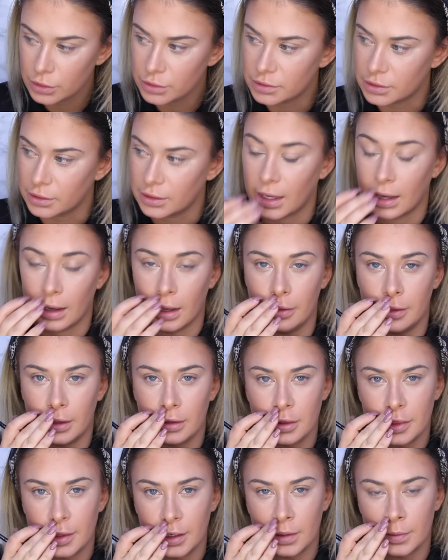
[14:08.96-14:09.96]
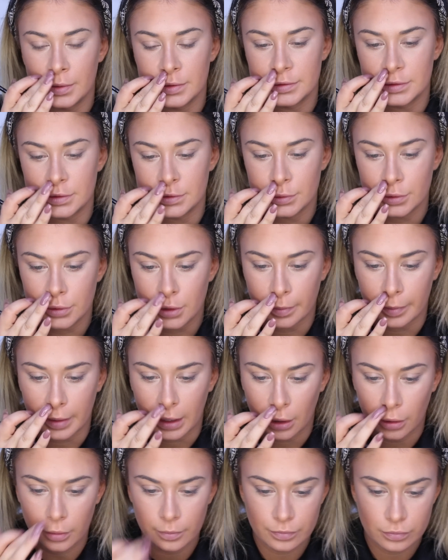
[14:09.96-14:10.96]
So yeah, the other thing I wanted to talk
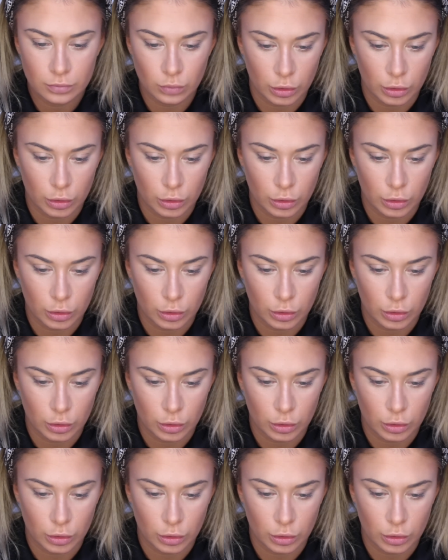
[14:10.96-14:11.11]
about,